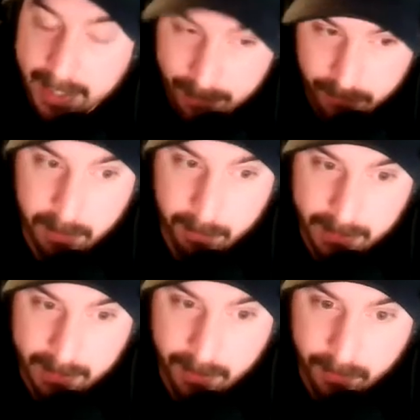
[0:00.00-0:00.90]
have to come
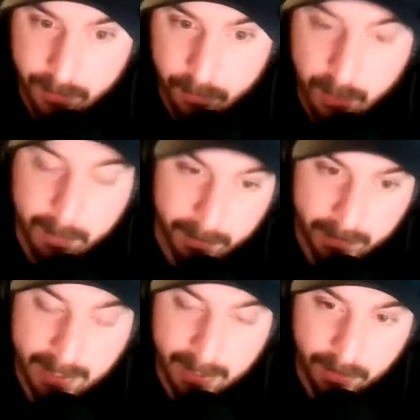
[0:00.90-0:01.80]
in from
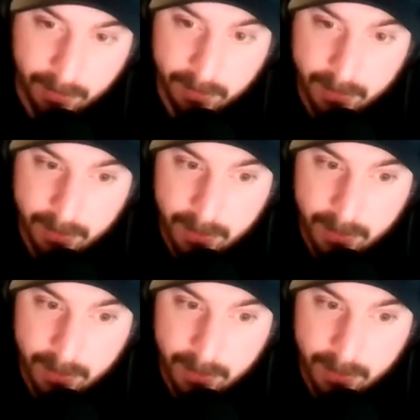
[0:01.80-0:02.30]
Laval